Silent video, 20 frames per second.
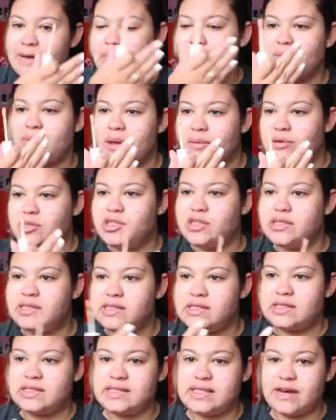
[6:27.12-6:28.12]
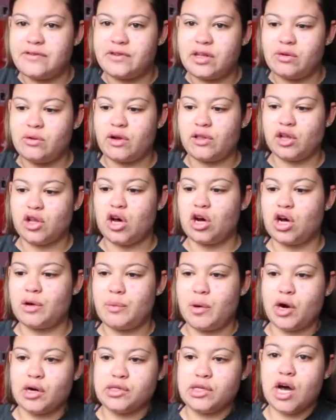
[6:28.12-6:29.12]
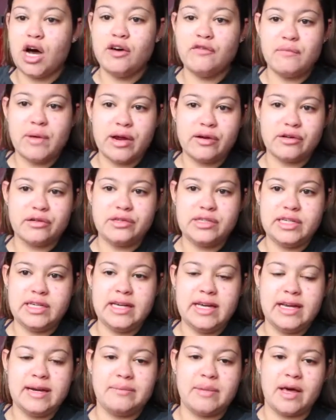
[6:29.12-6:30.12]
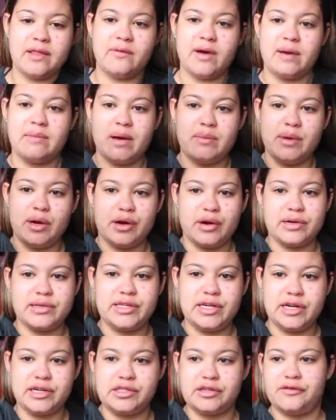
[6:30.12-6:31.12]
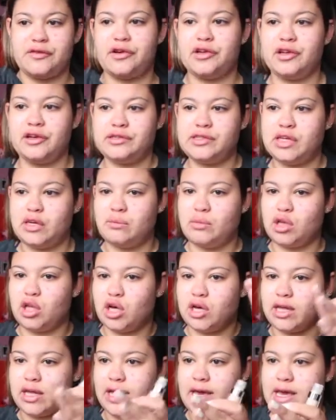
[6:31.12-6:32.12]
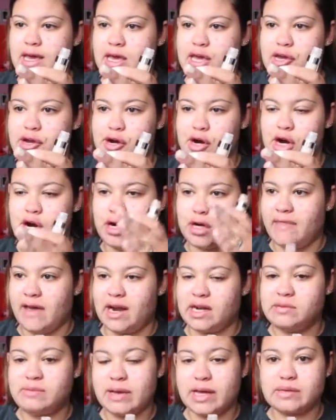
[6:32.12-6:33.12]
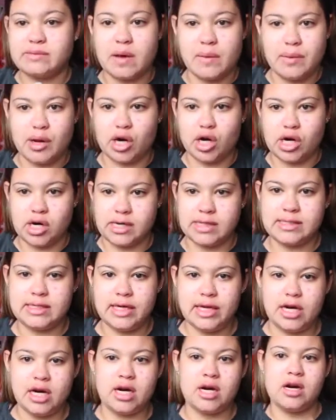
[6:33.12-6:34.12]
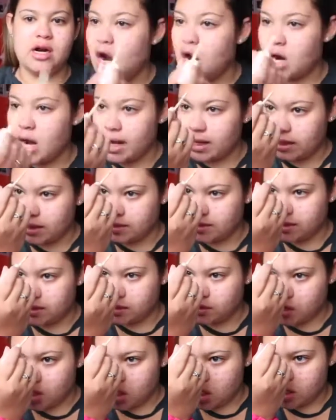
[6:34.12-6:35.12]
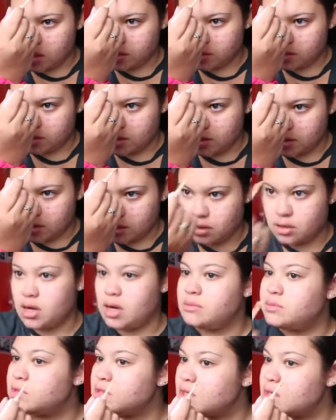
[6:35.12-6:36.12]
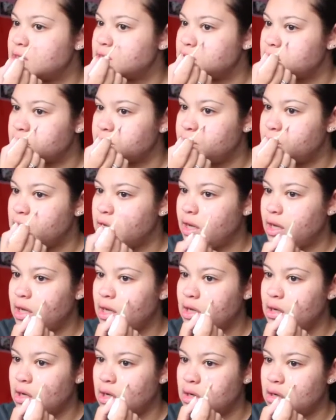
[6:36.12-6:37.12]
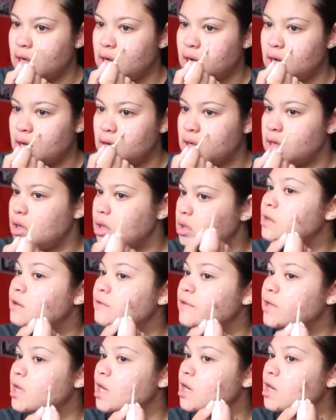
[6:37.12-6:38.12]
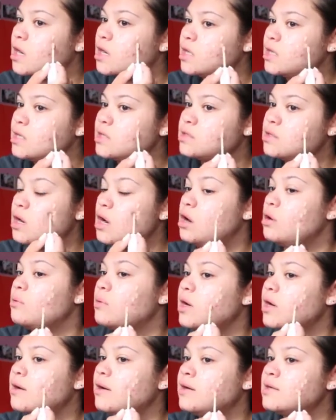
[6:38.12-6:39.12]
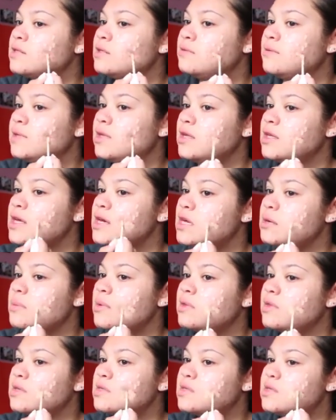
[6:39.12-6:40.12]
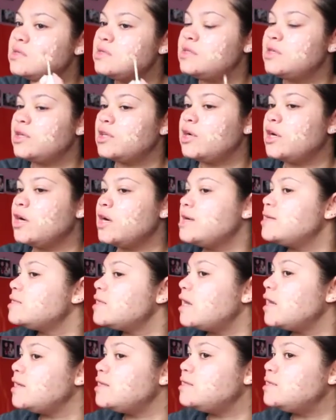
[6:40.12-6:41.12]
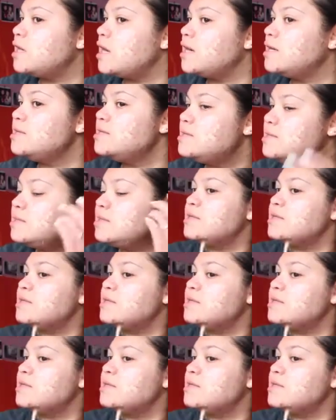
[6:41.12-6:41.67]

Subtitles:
and my blemishes. This is definitely one of the longer parts of my routine. And by the way, my mirror is here, so if you're seeing me look like here, that is because my mirror is here. All right, let's get started. So I'm just gonna start putting it on all of the areas. Oh, what I also really like about this concealer is that it does